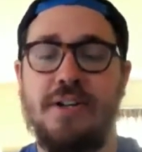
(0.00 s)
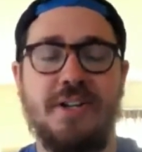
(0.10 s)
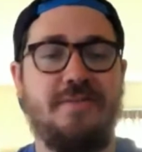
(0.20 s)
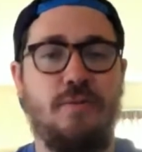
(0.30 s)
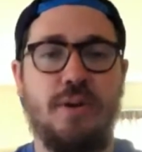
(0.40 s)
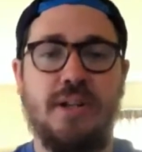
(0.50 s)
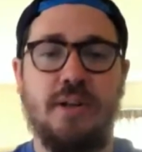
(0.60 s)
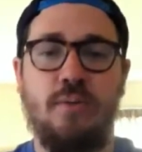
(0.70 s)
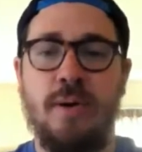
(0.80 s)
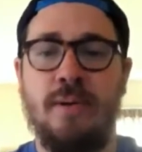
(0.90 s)
And if you want to
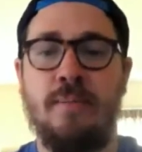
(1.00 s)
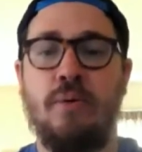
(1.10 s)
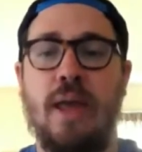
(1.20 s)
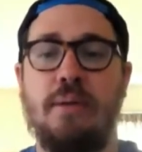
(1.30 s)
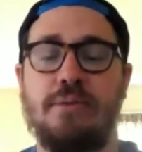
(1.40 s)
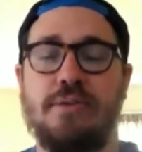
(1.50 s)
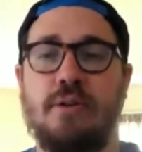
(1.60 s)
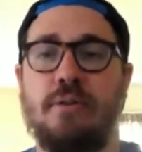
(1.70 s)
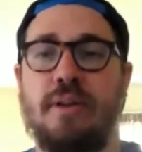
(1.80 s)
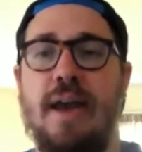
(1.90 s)
get weird, I'm okay with the Starling